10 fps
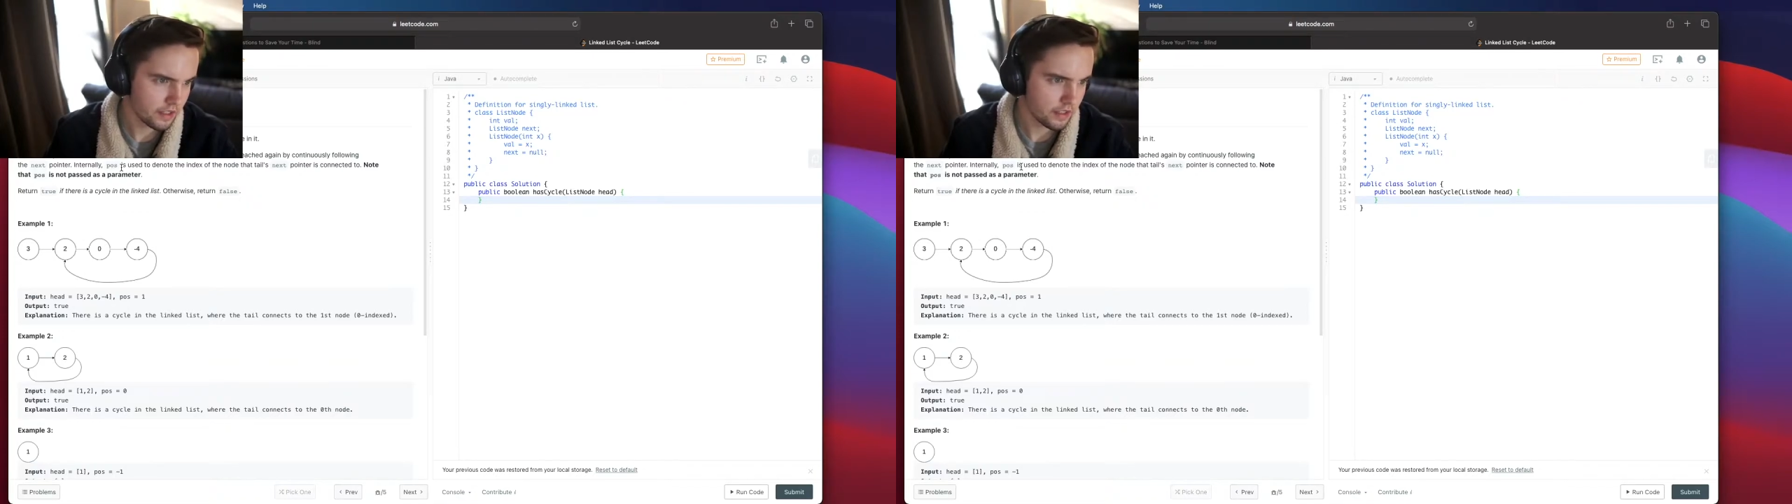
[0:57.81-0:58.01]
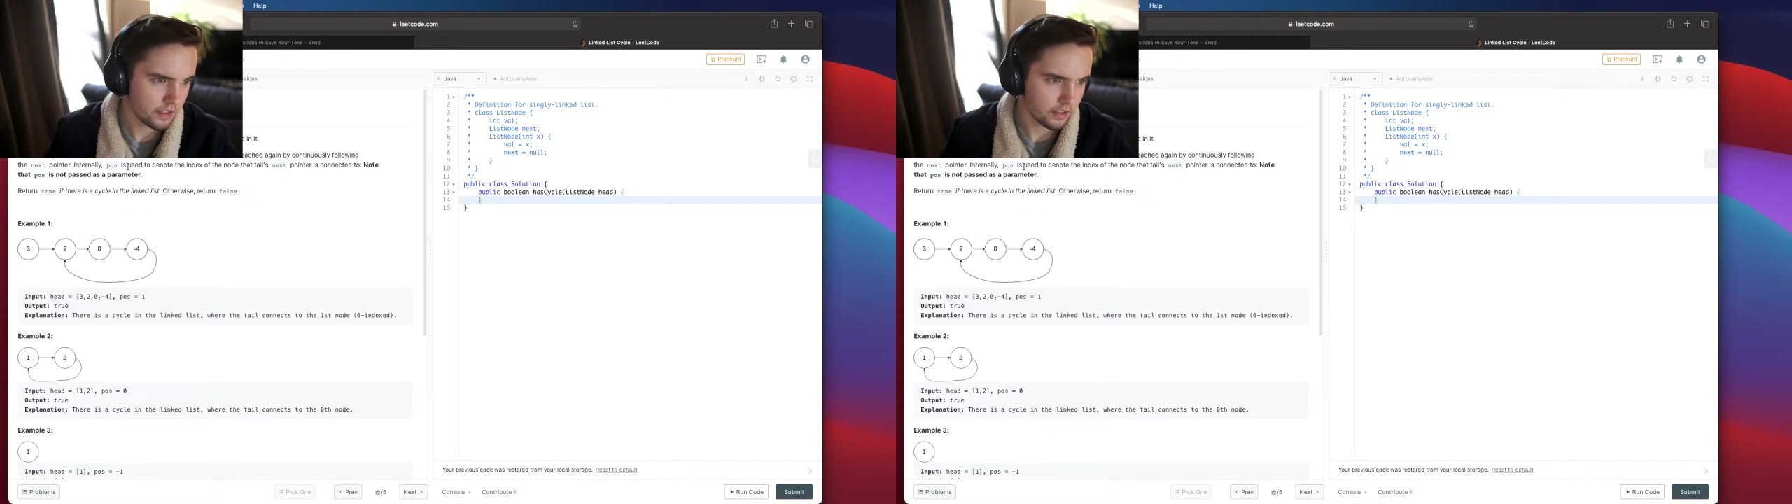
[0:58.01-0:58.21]

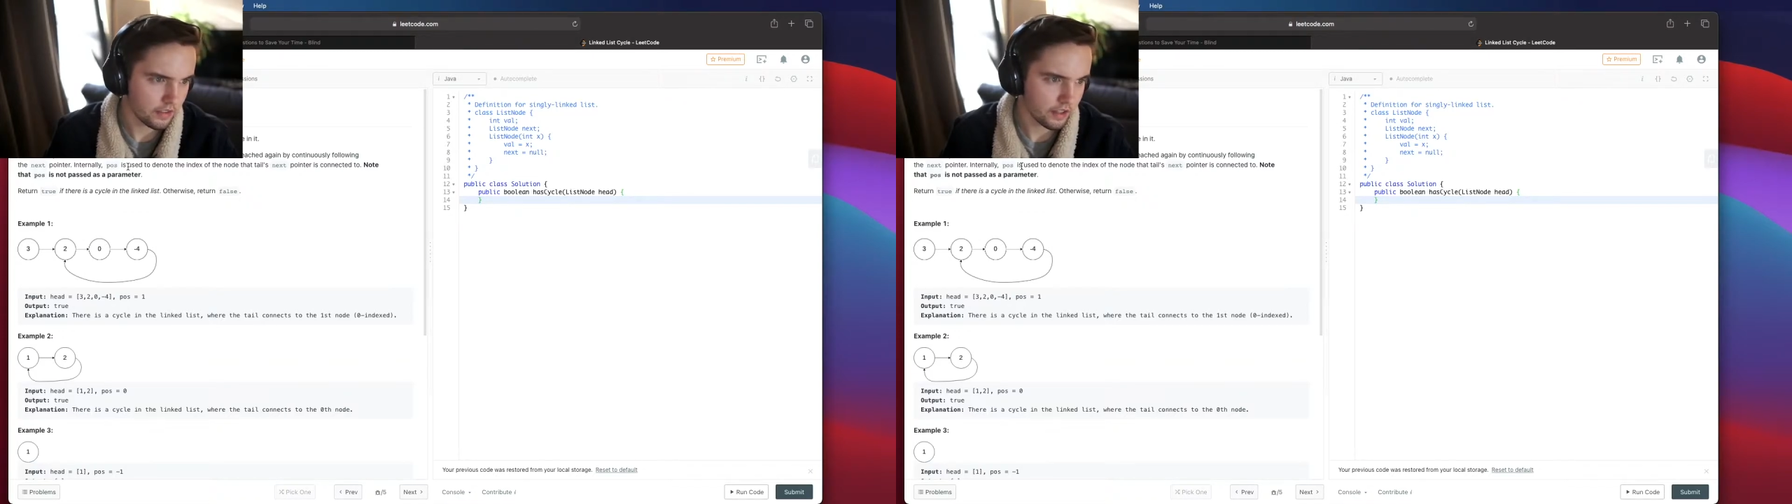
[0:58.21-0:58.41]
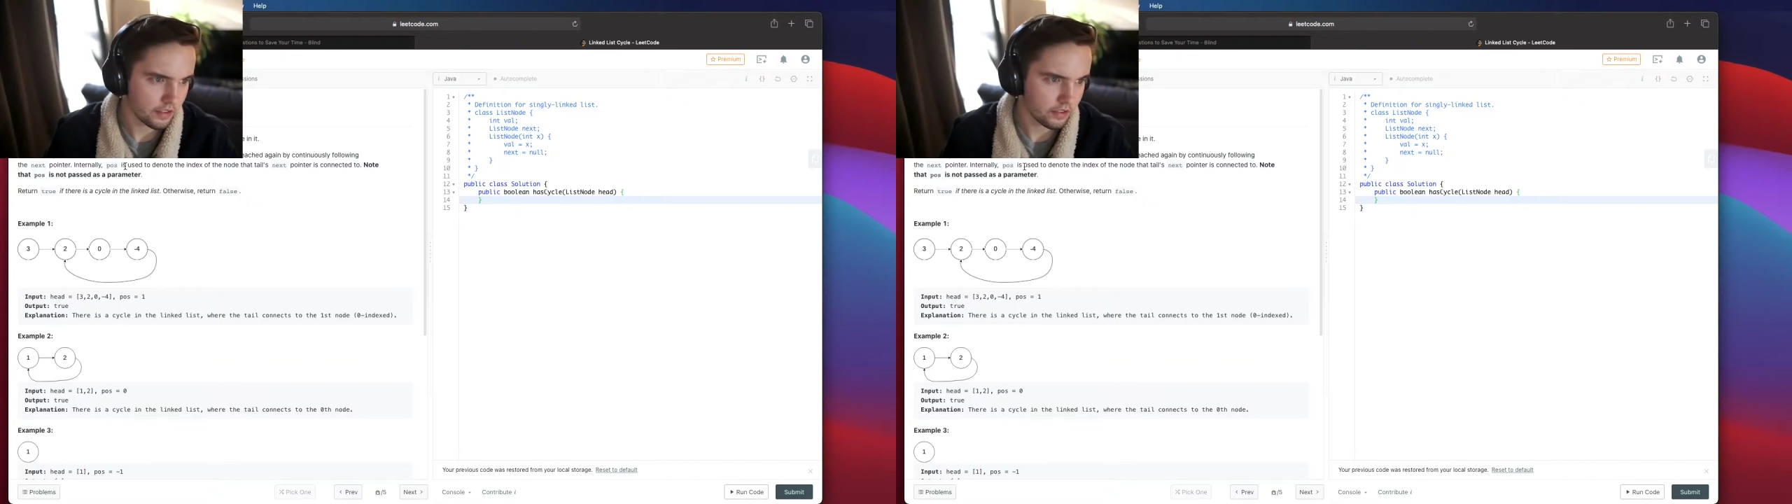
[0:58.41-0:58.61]

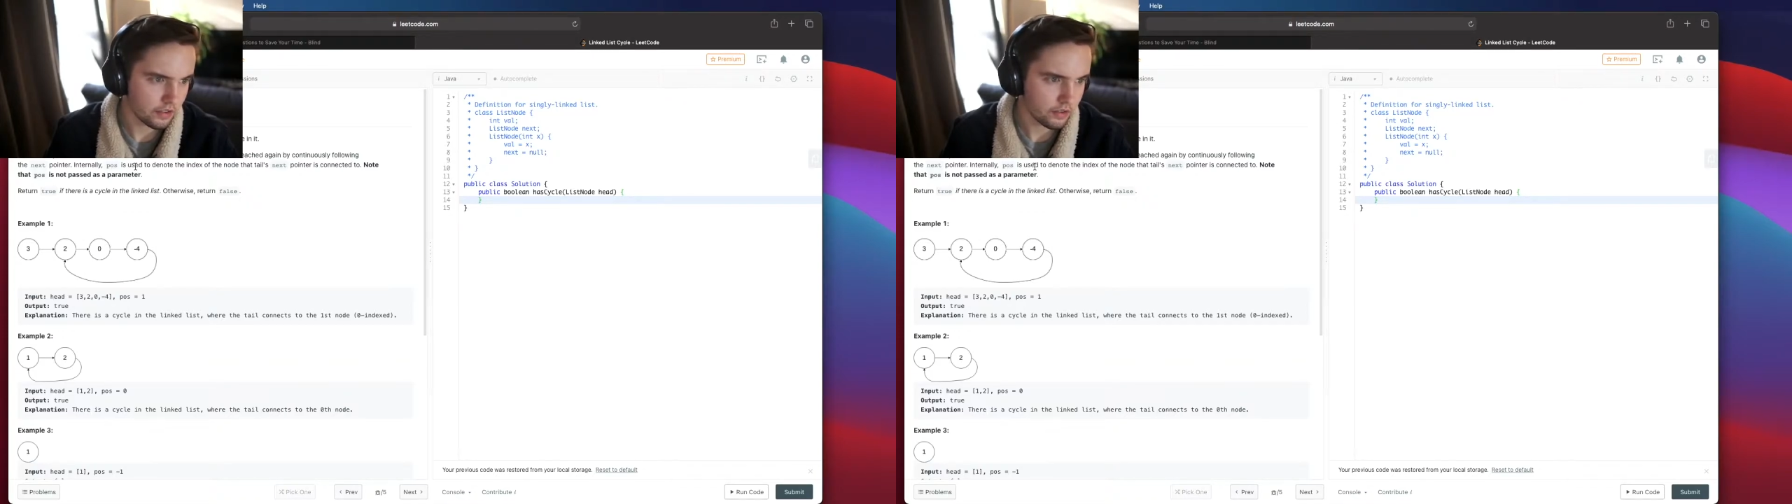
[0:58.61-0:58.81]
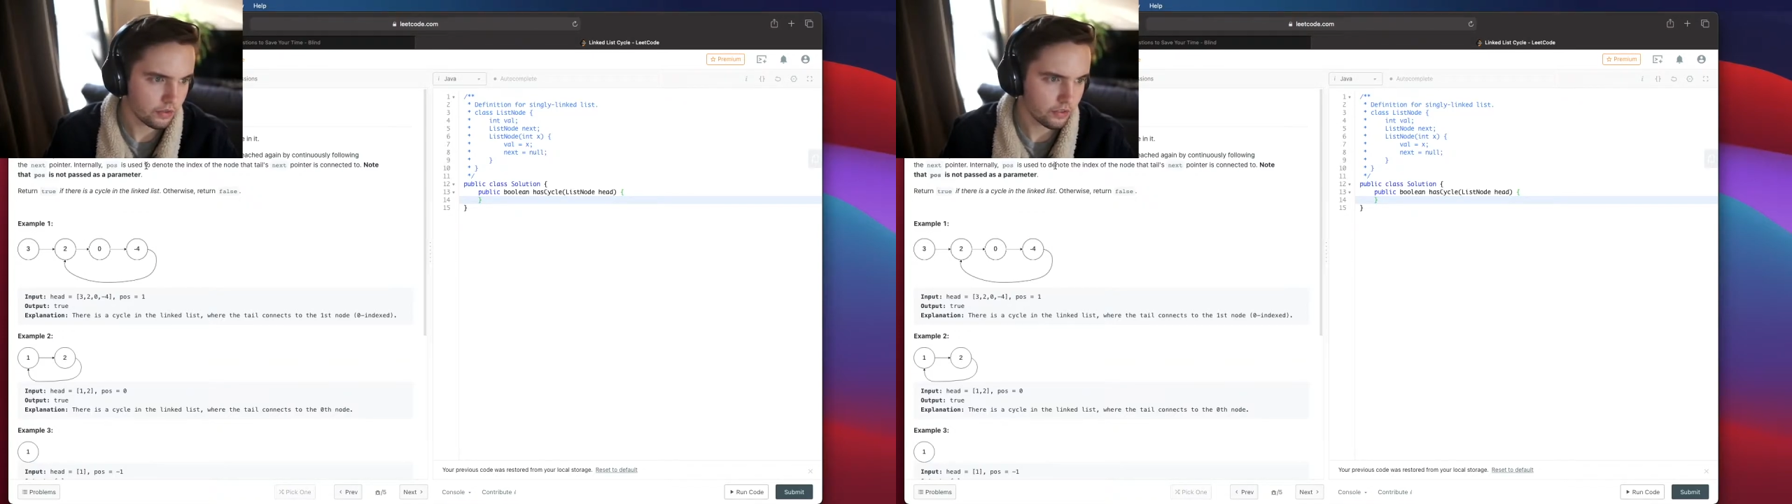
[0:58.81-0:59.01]
and it's
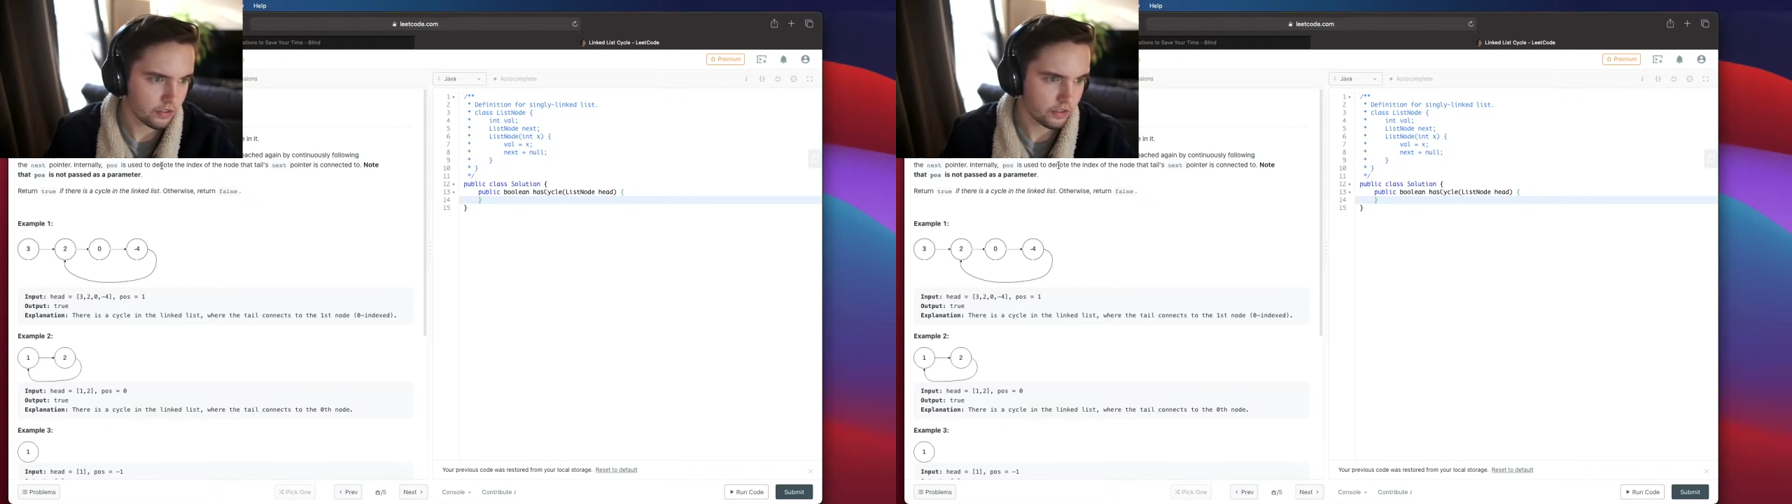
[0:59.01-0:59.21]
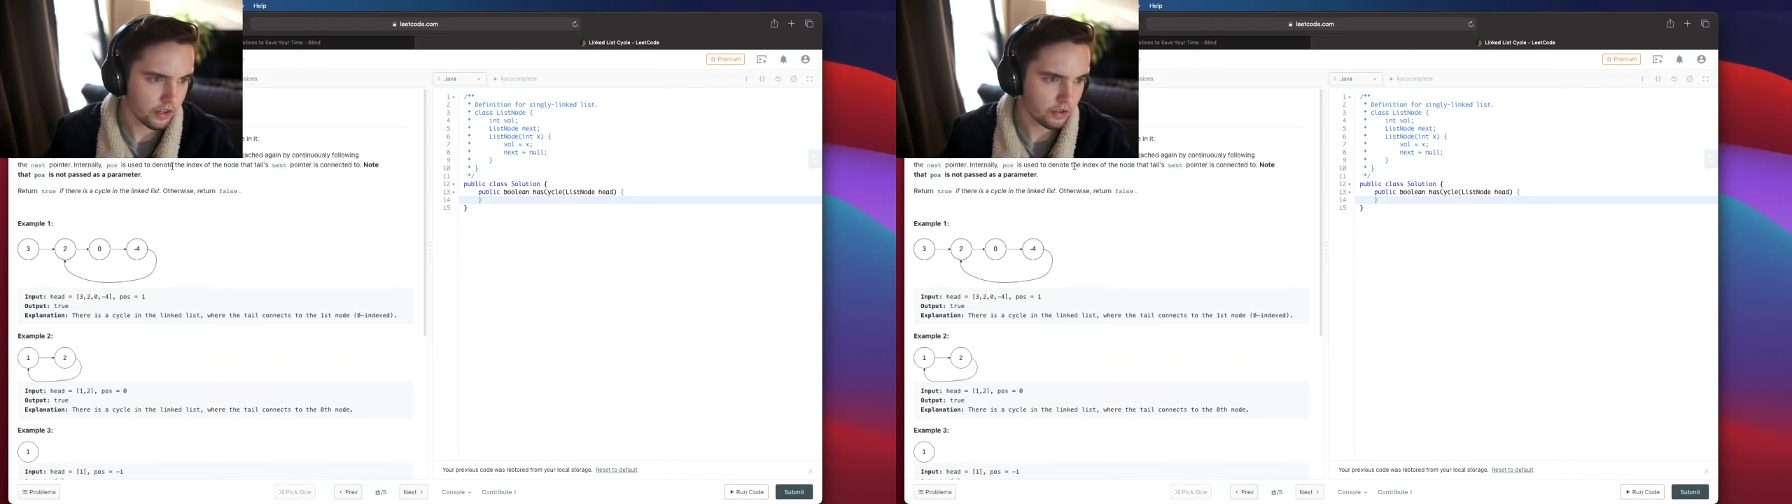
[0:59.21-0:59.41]
used to
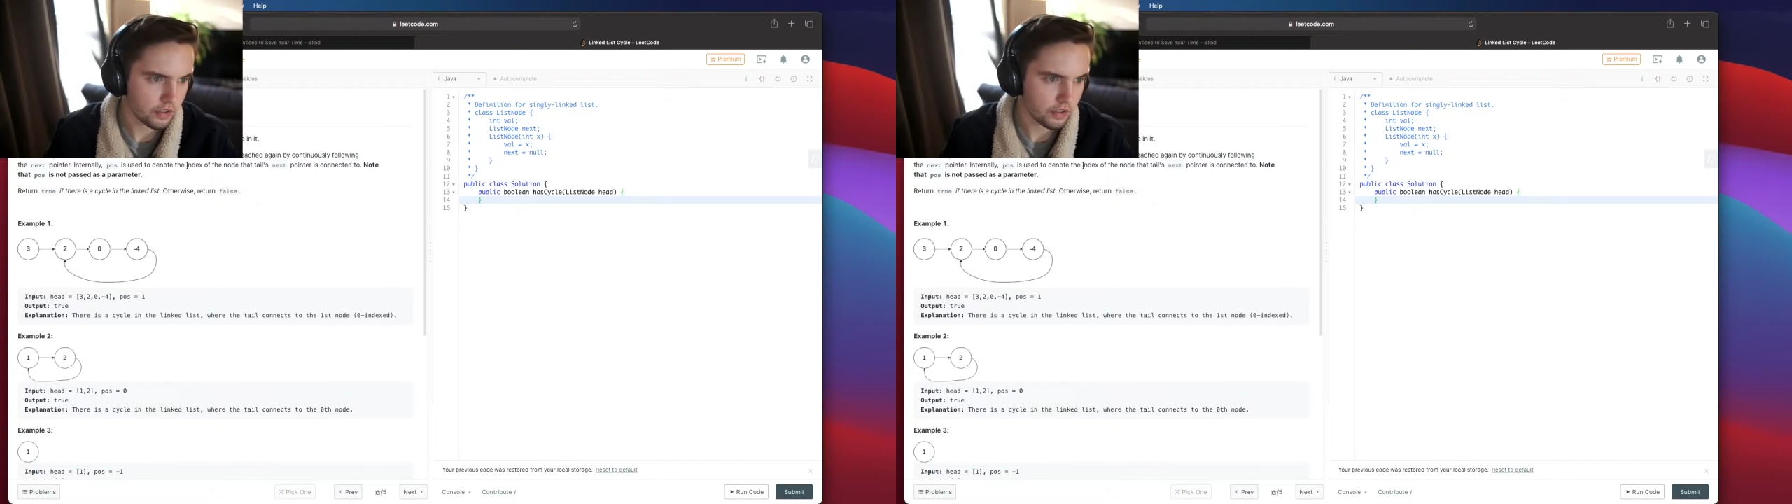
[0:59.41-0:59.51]
denote